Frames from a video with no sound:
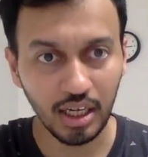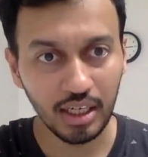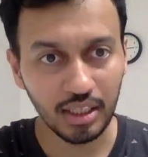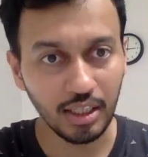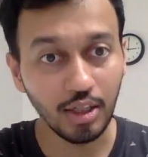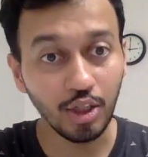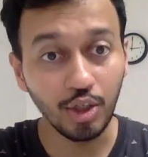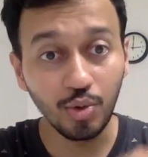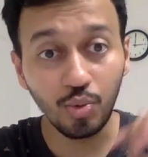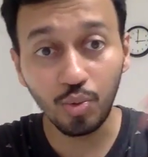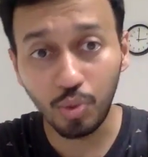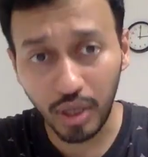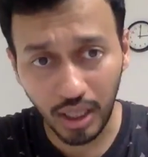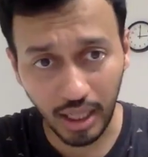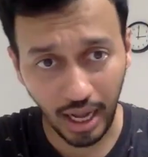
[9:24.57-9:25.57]
then you
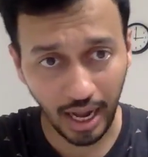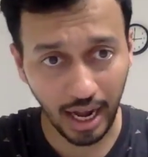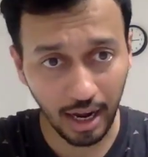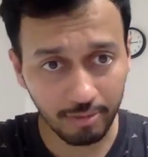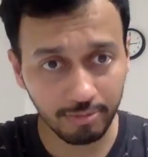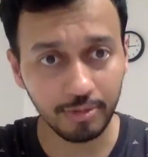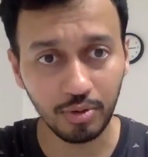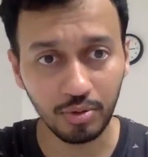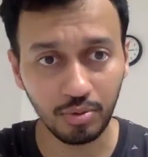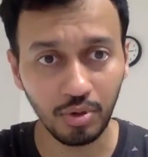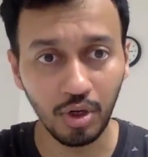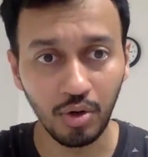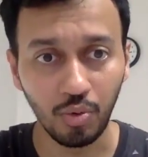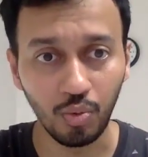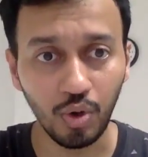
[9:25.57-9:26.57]
will have to
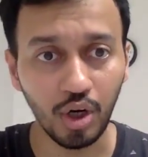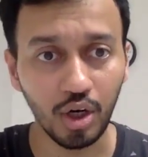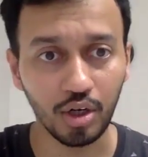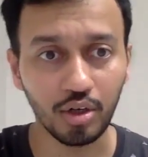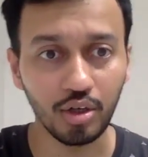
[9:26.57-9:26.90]
work,